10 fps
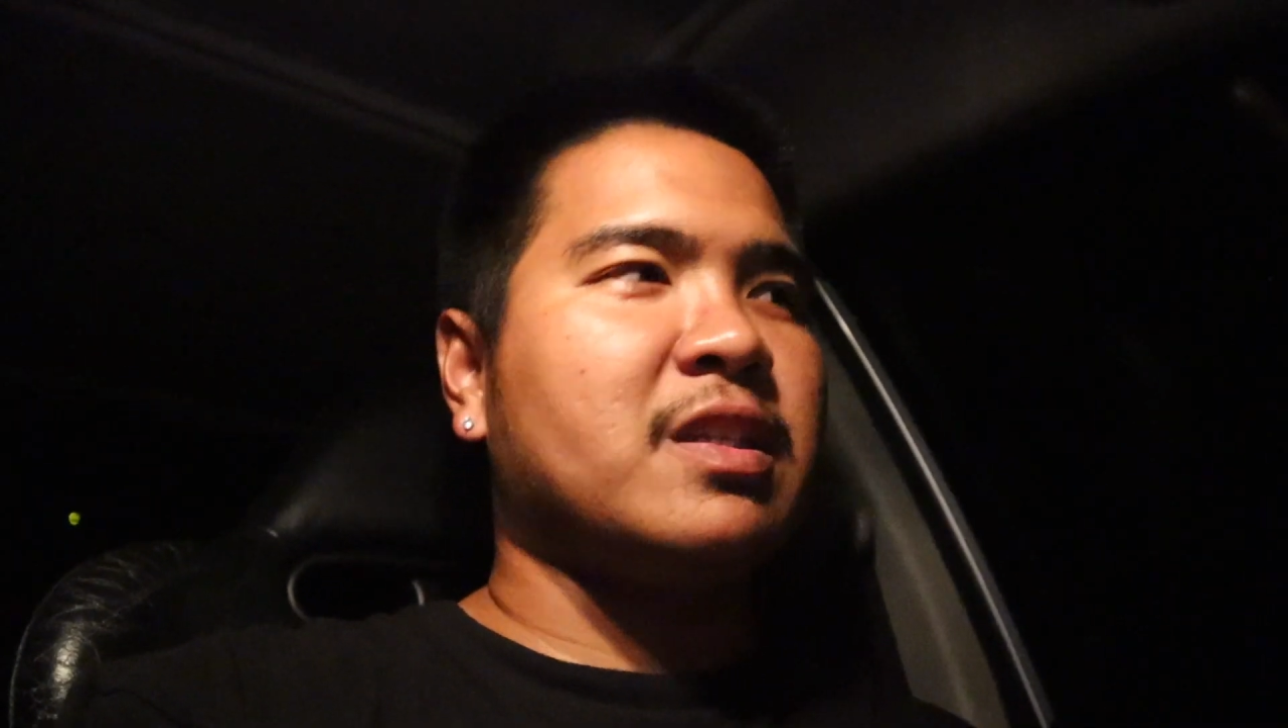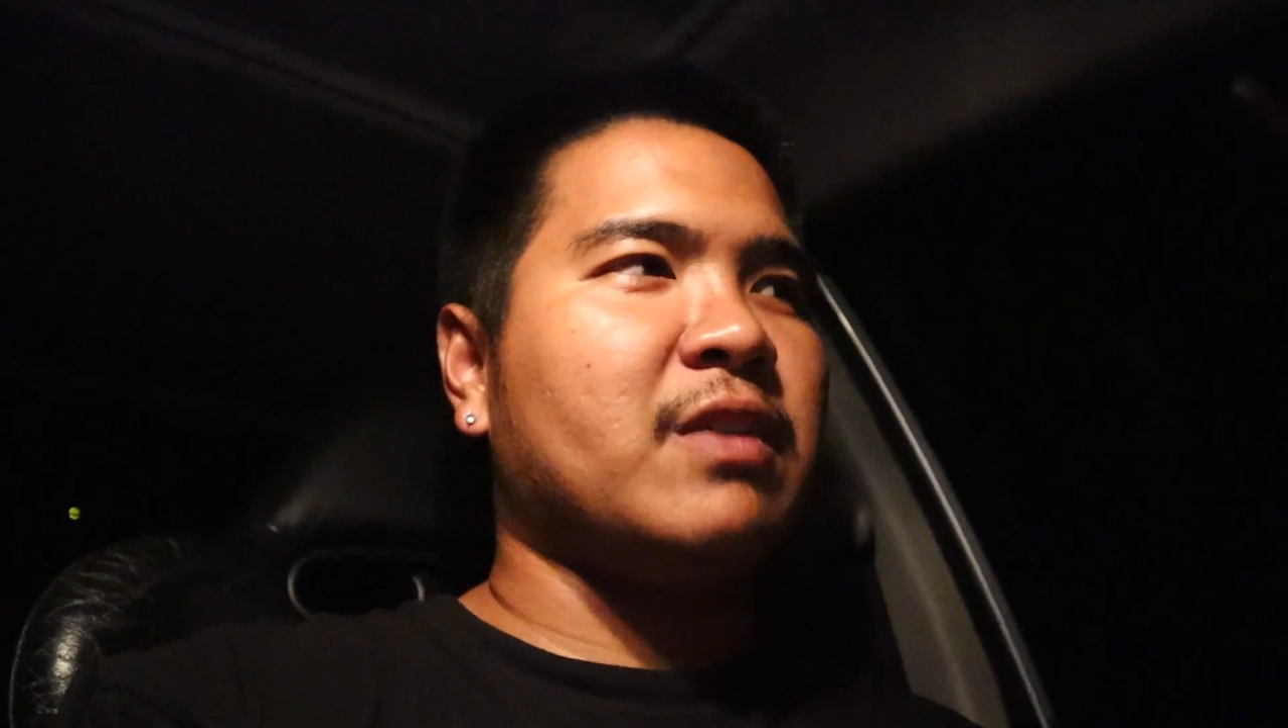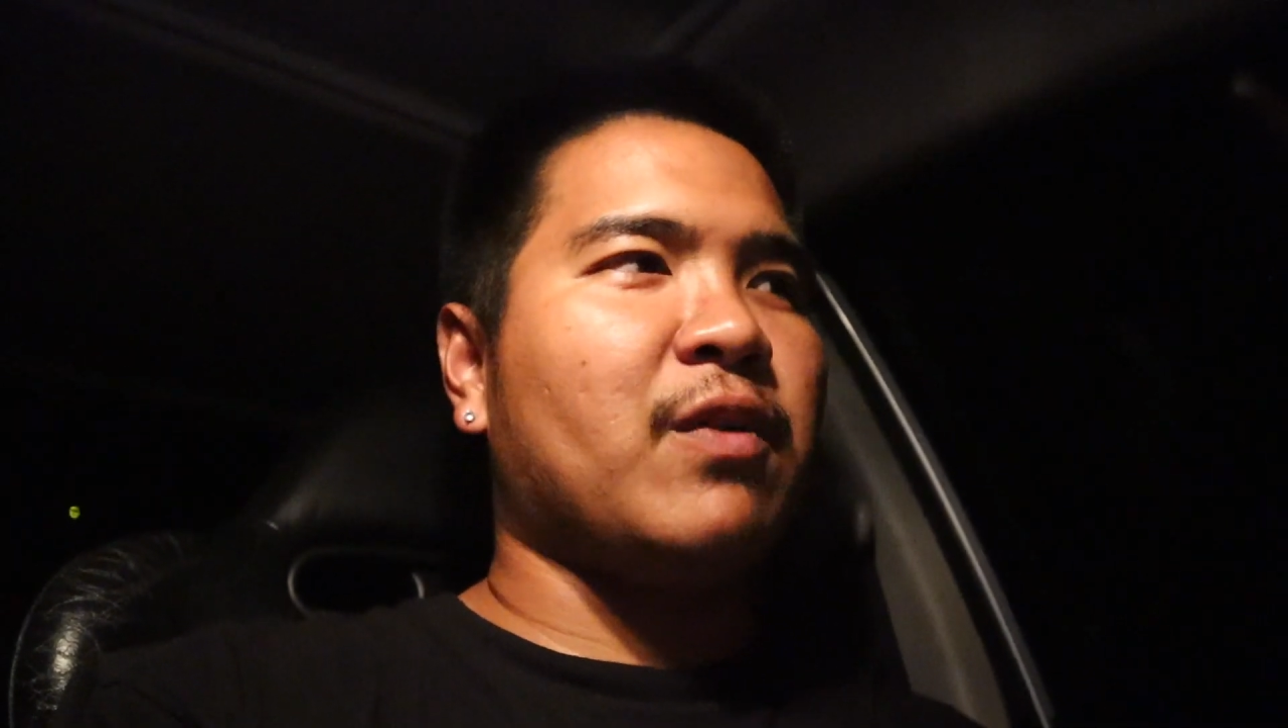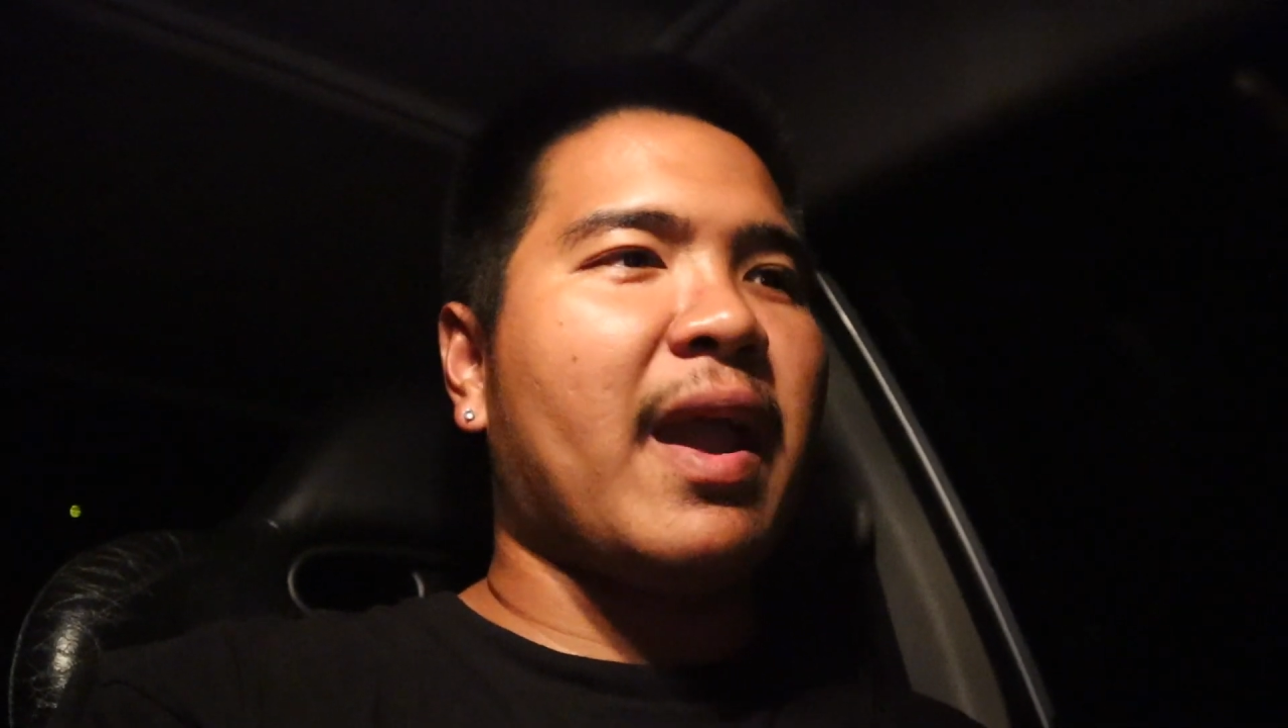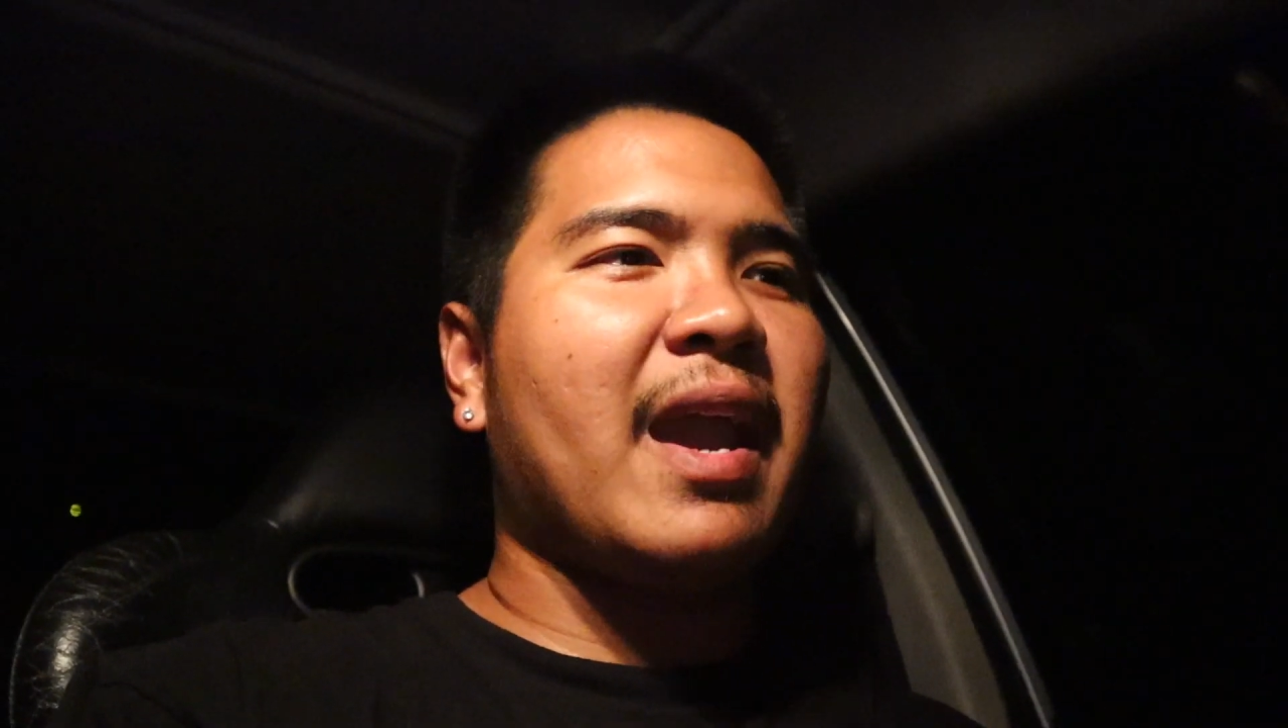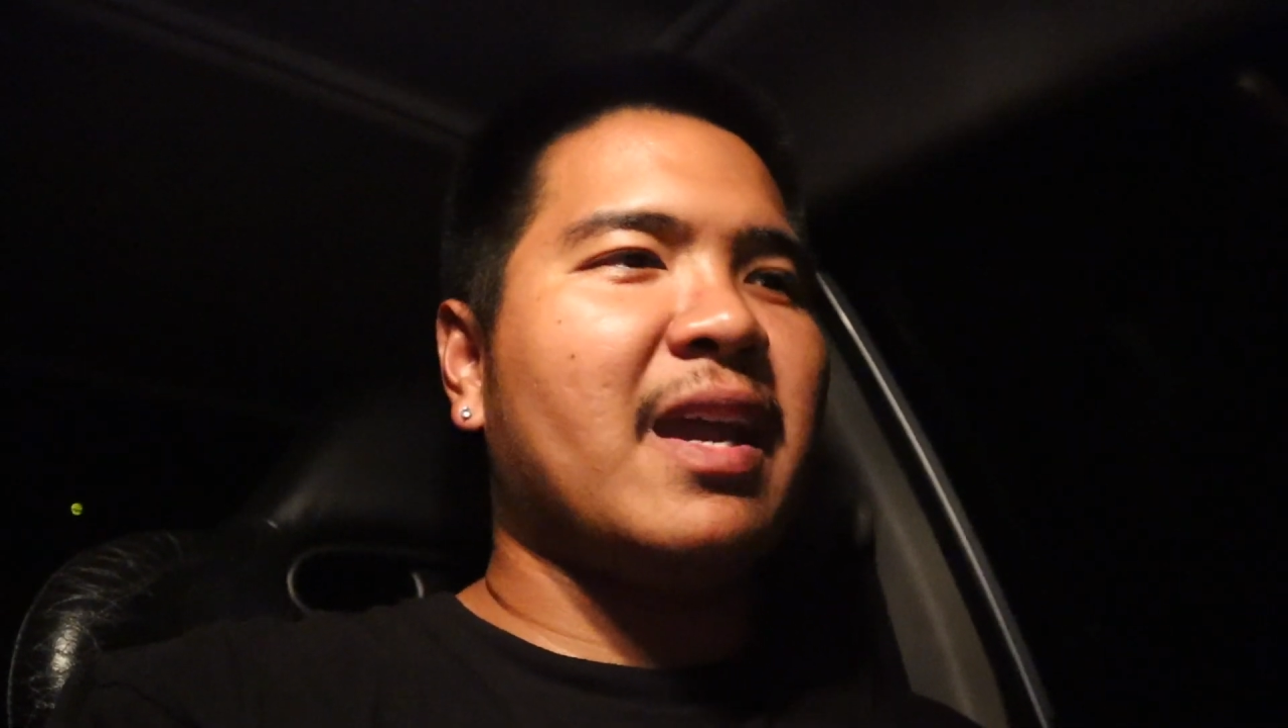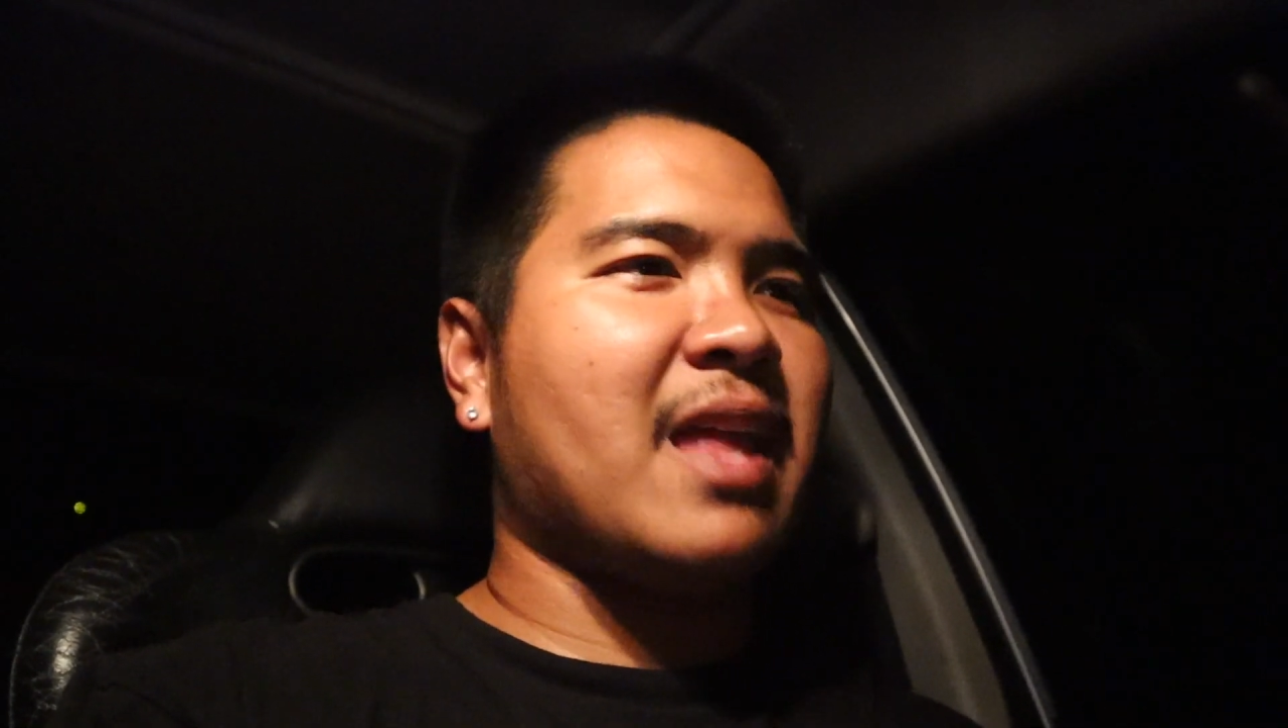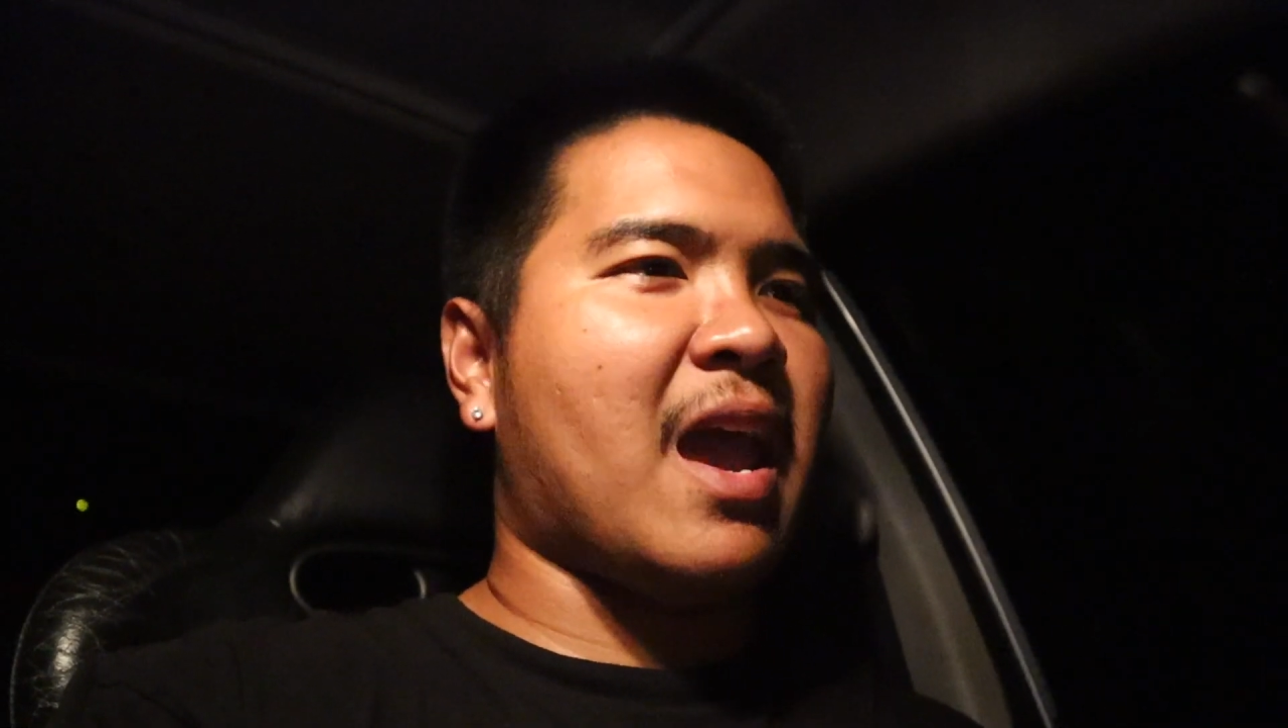Evo 8.